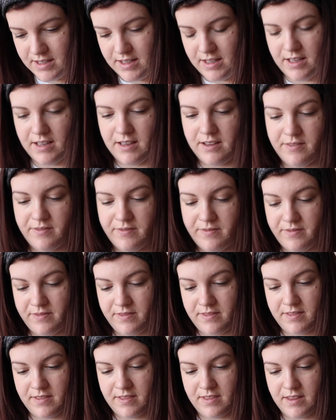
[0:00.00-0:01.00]
yeah.
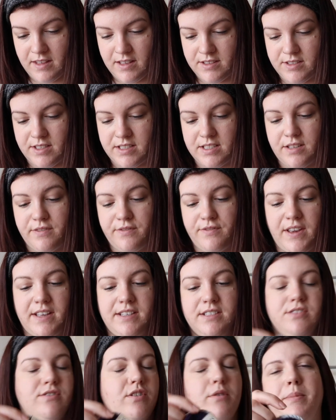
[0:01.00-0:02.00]
So it's a
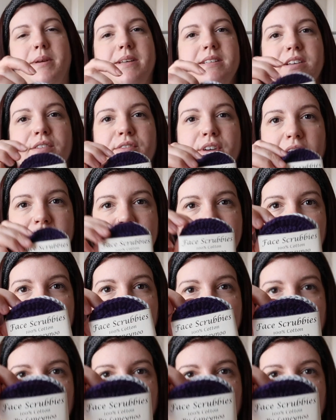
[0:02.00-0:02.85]
face scrubbies. I definitely